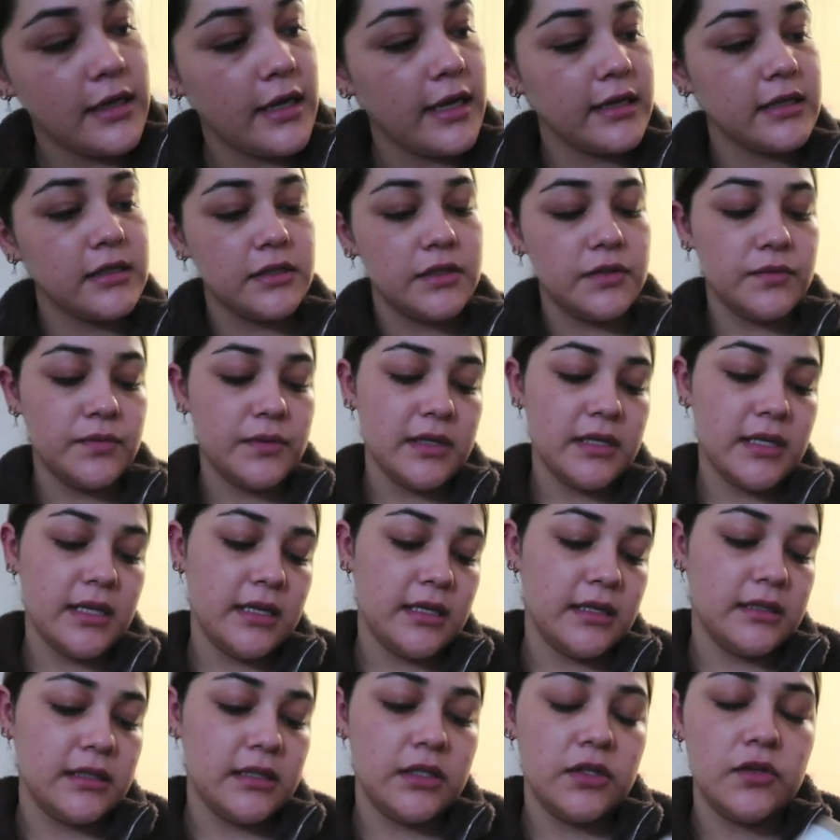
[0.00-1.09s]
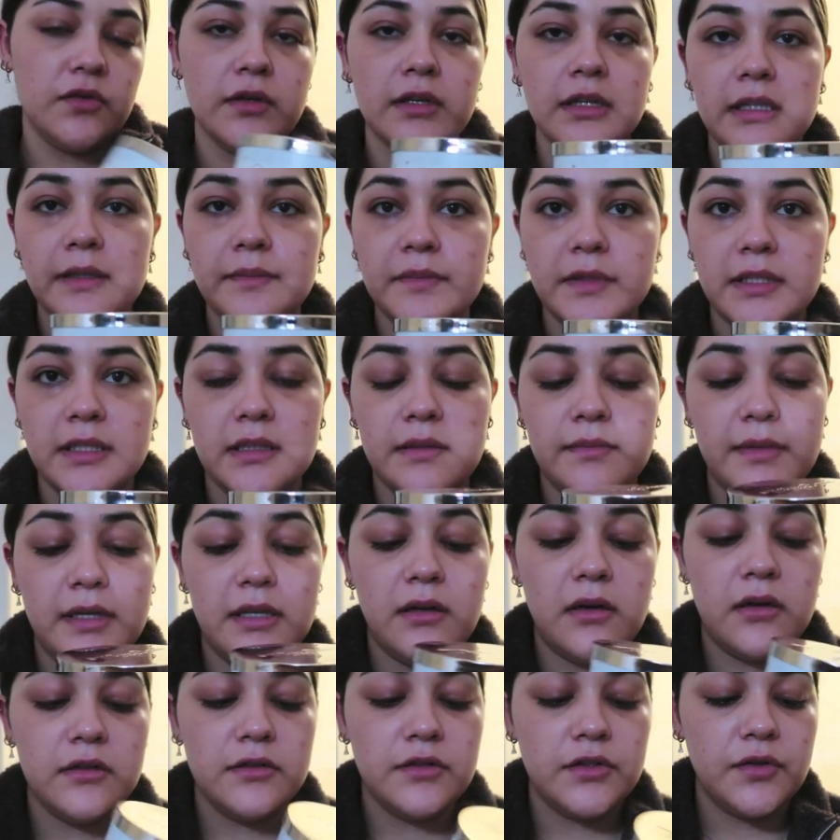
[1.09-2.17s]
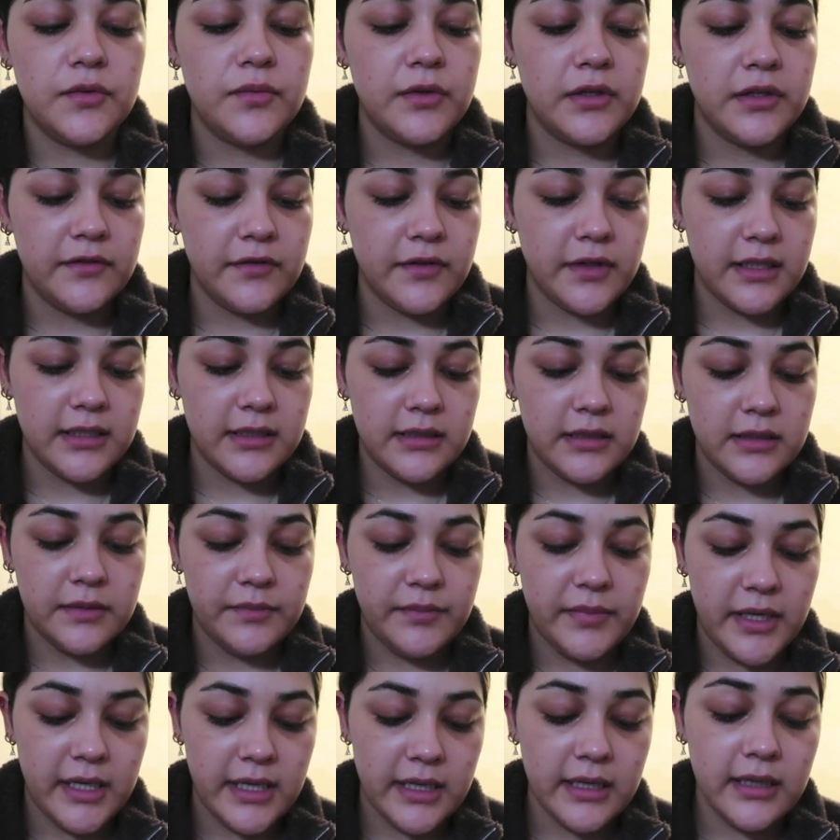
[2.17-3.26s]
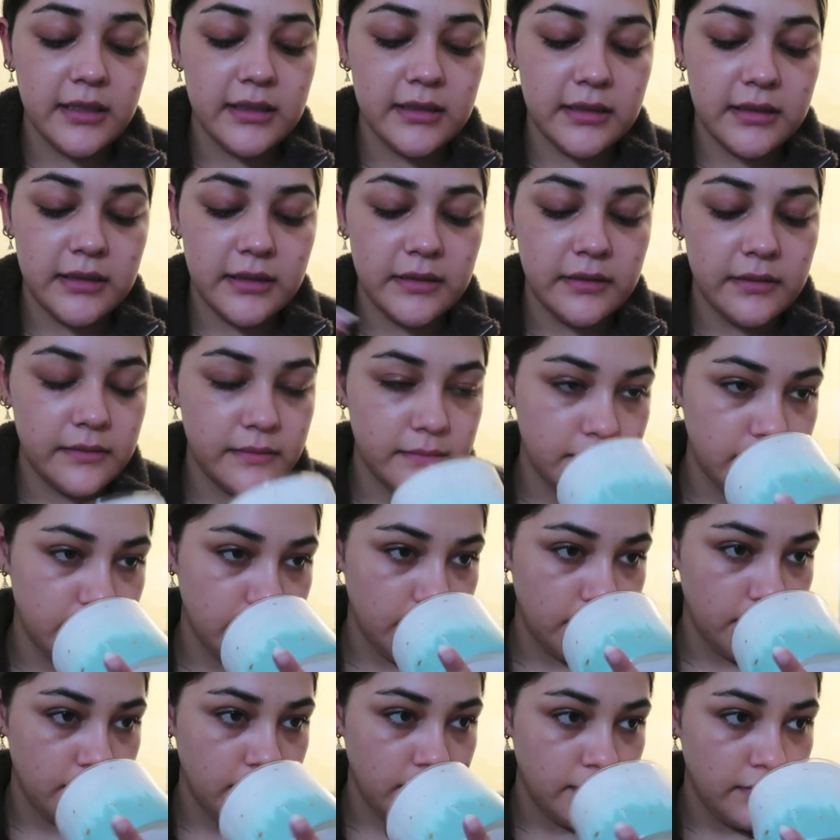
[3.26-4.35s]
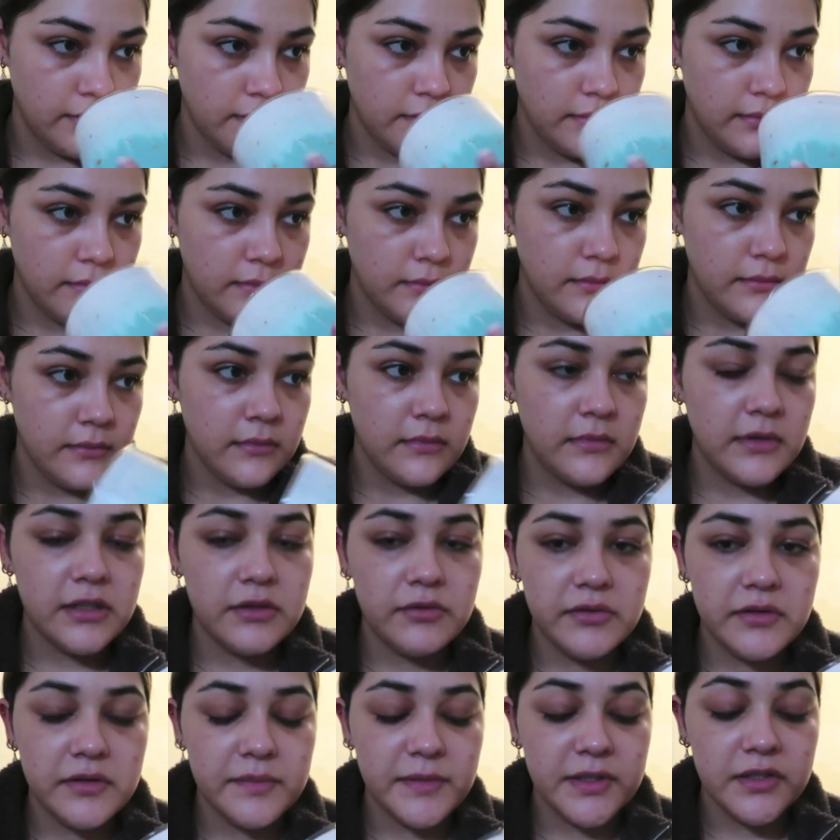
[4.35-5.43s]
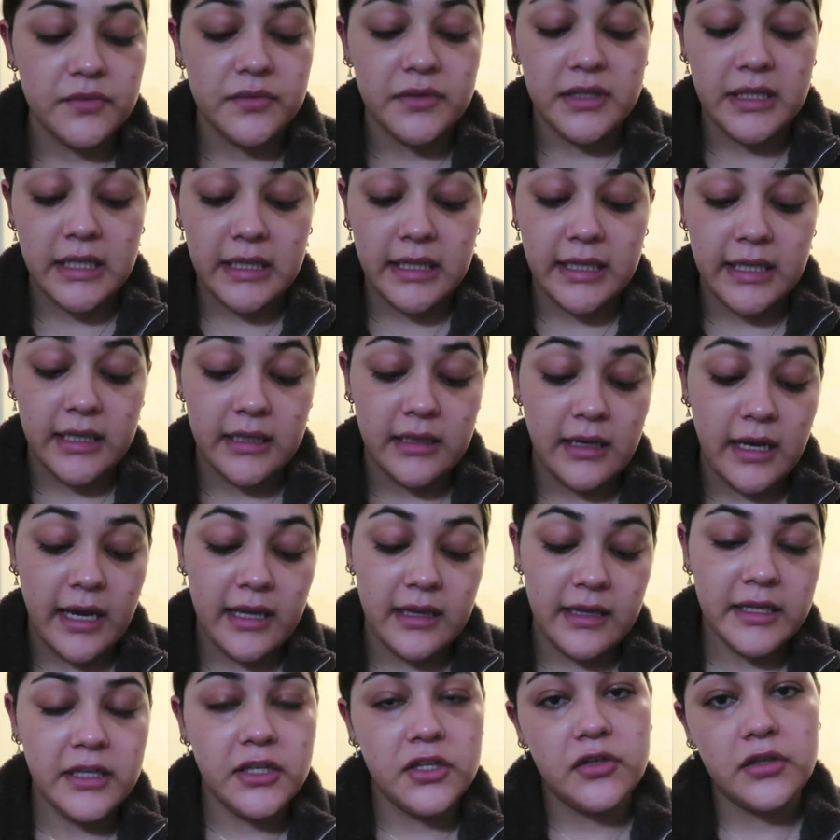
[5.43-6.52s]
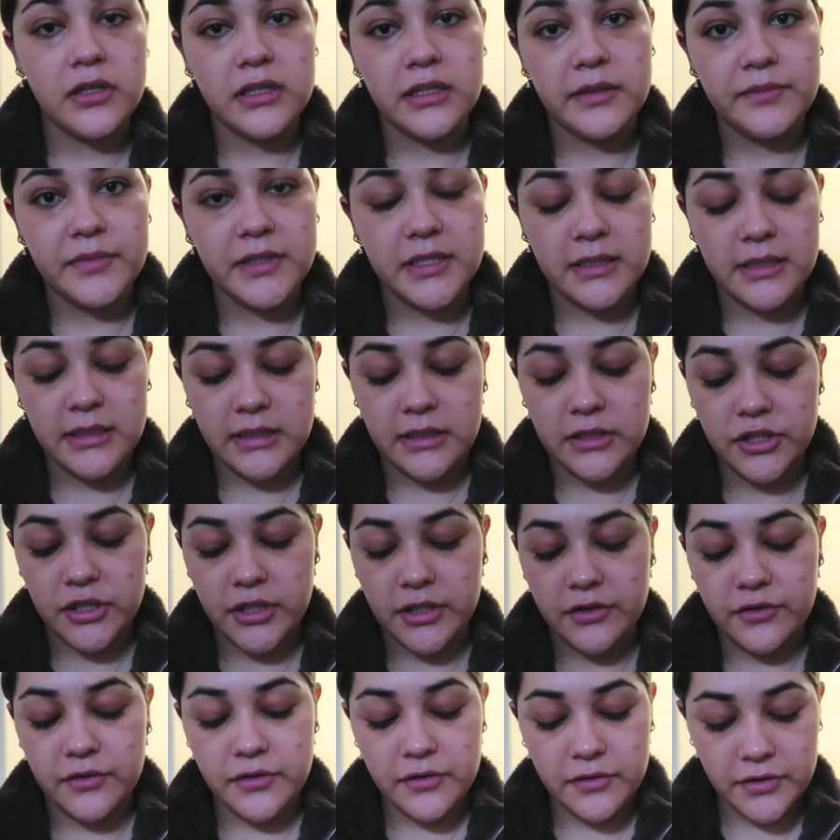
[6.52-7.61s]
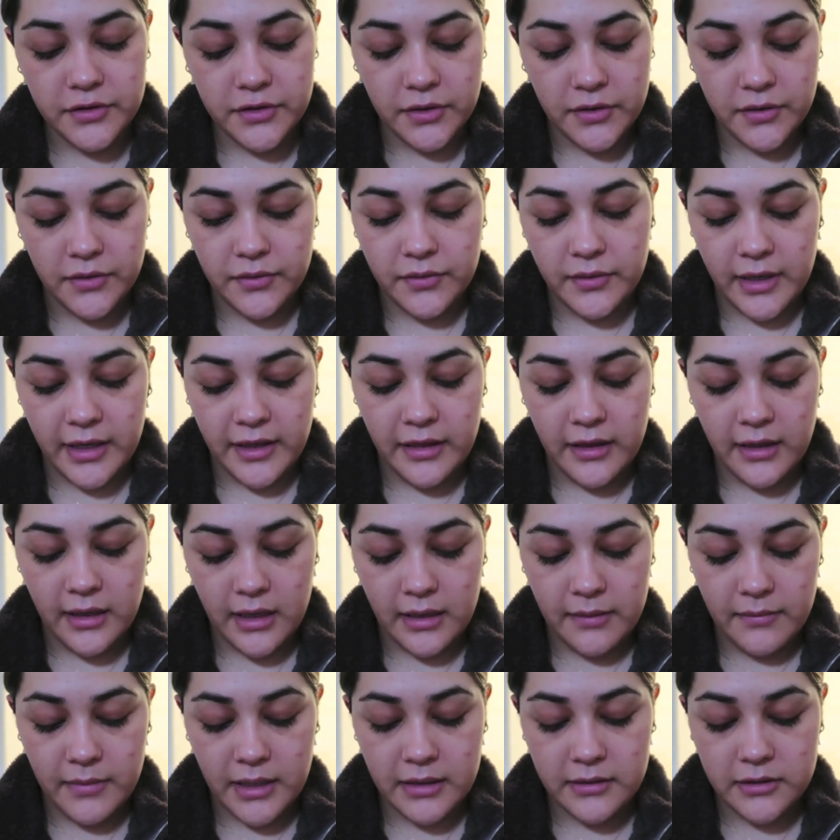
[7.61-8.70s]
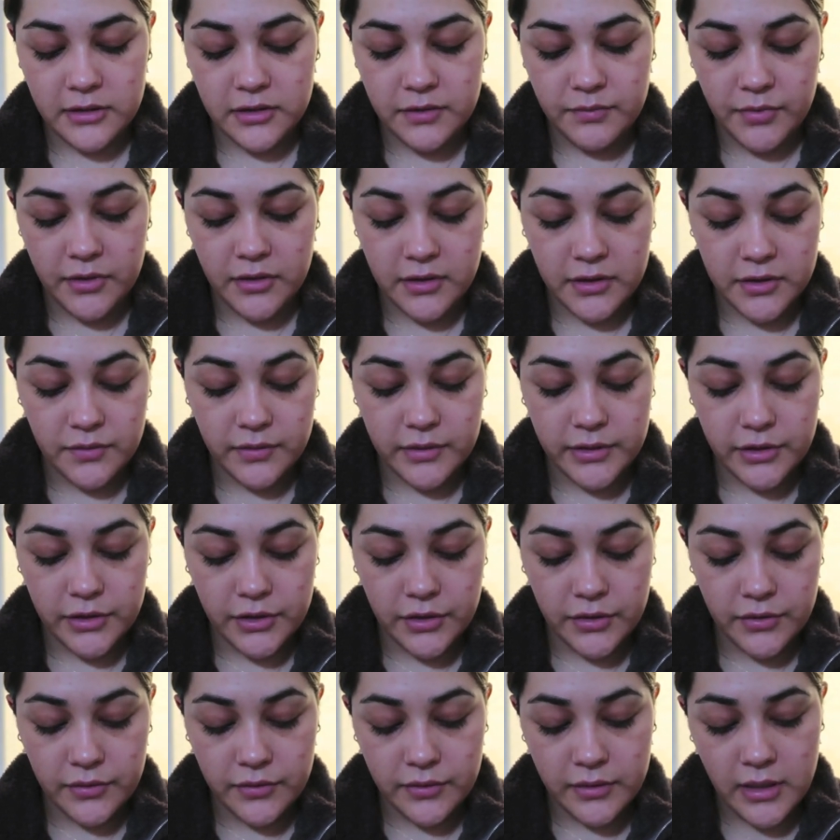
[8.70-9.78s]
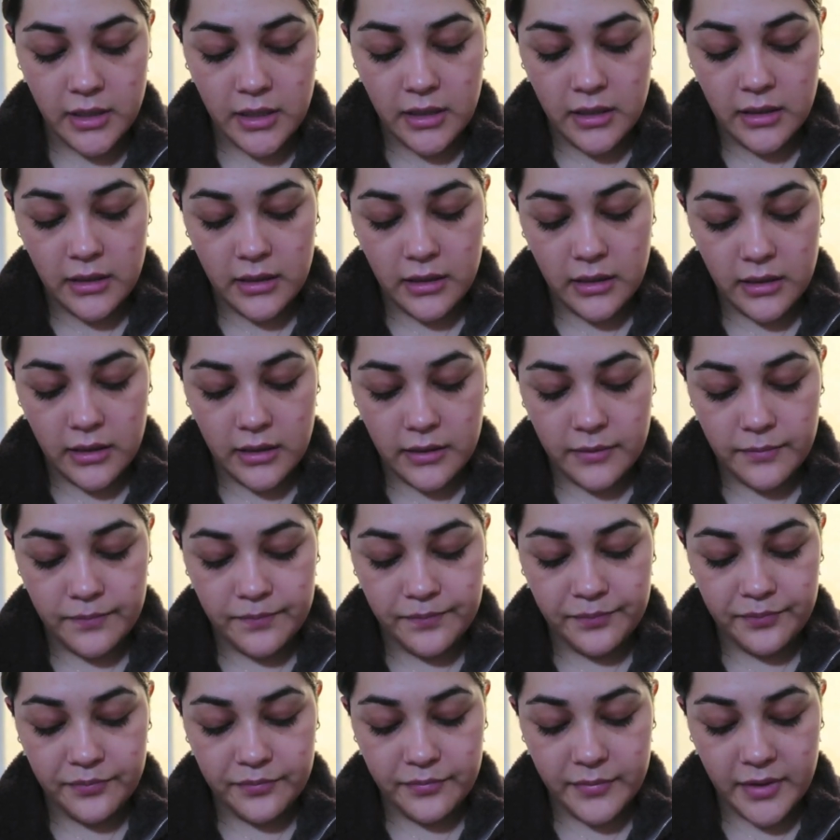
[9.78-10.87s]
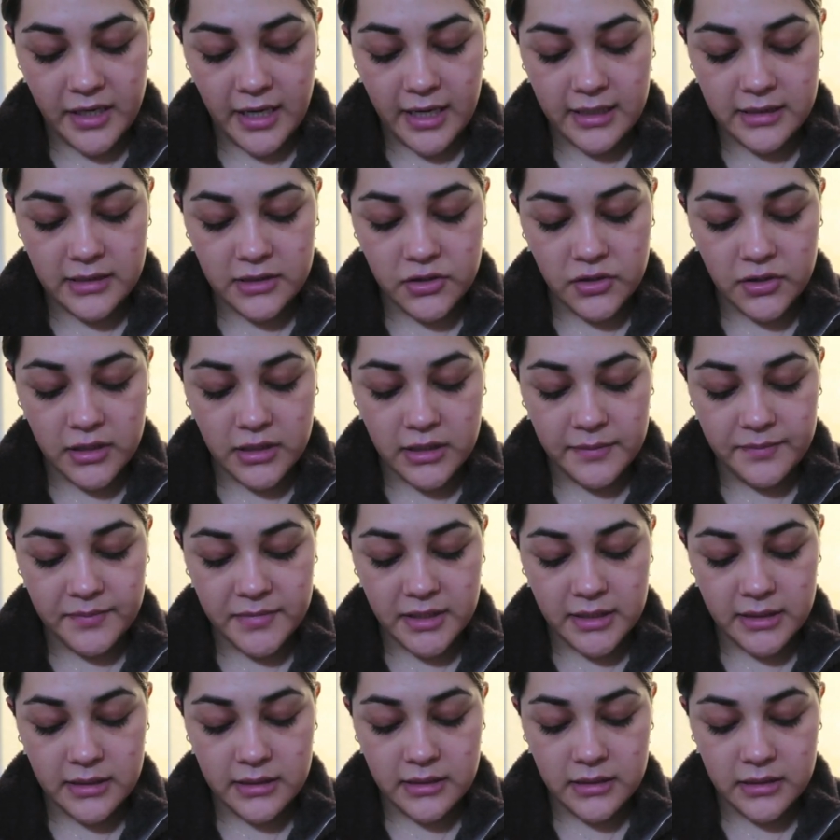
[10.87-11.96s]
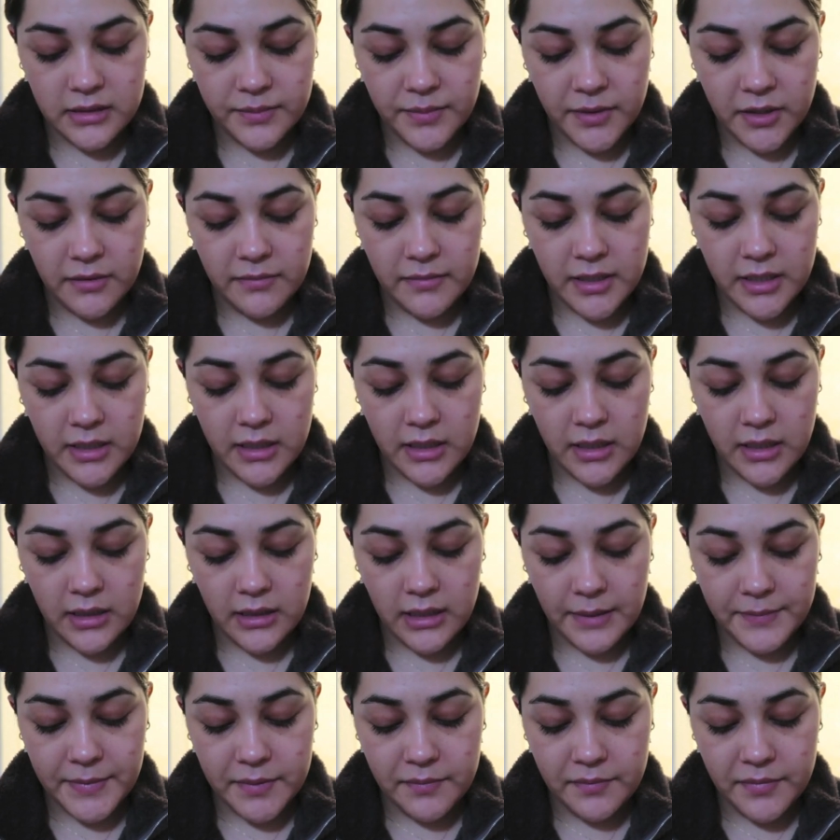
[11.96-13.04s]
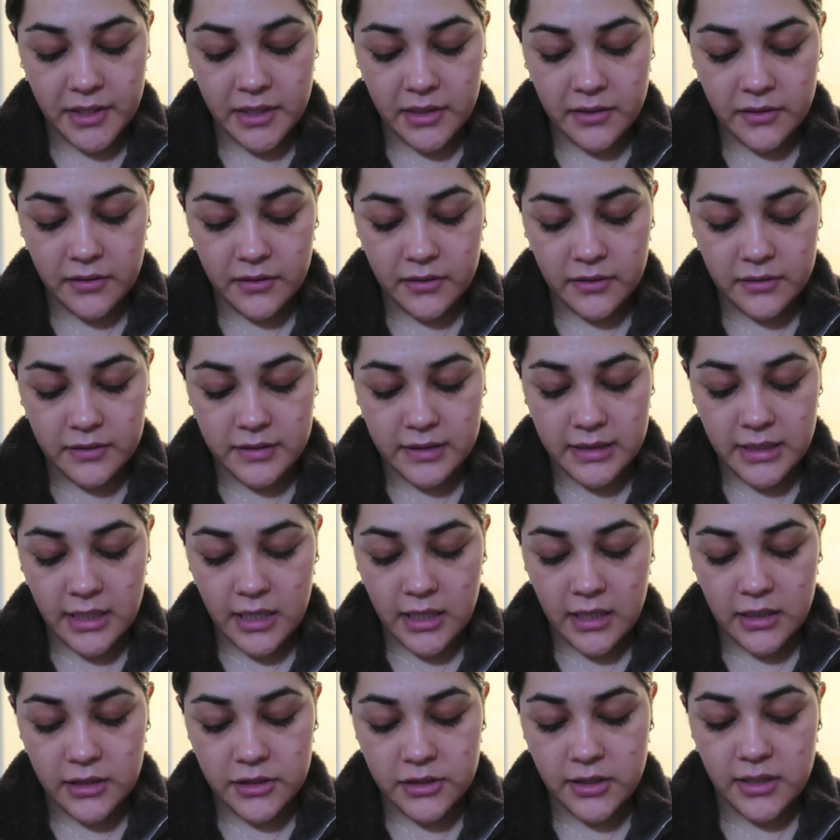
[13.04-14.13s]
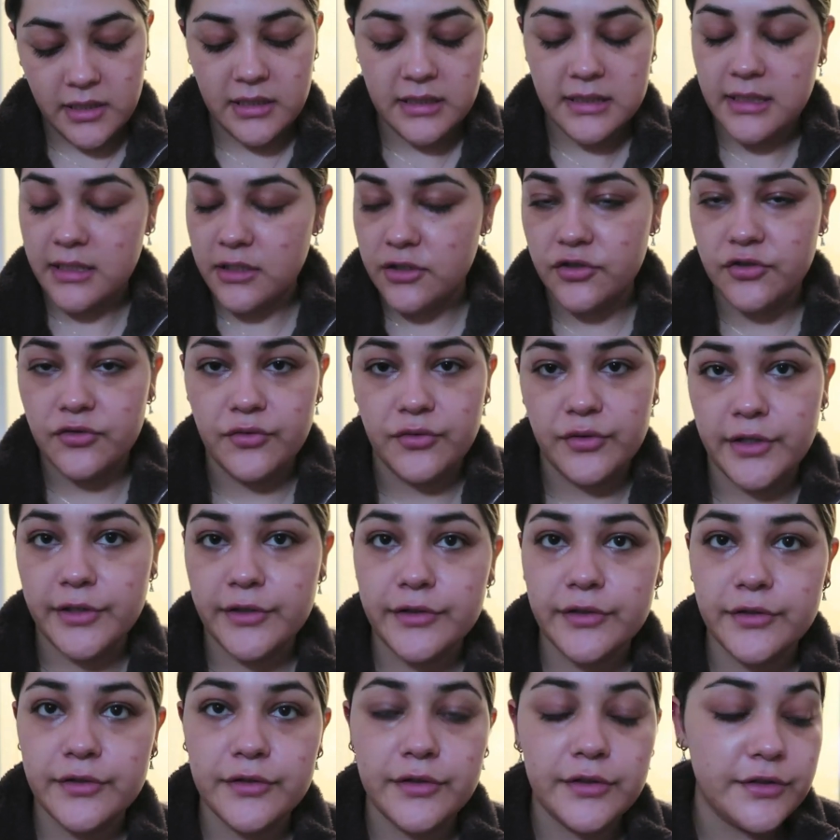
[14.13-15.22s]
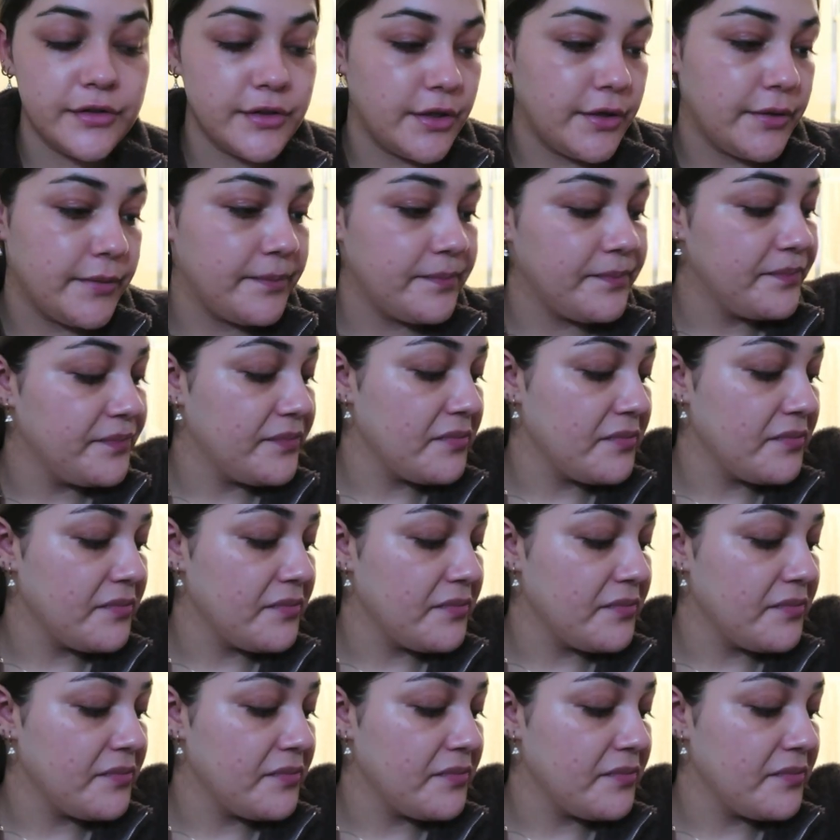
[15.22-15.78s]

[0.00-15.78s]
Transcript: Next one is Eucalyptus Mint, also one of Gus's picks. This one smells really clean. I like eucalyptus in general, so I think I might just burn this one too. Um, but it has eucalyptus, spearmint, lemon peel, sage, and essential oils, so.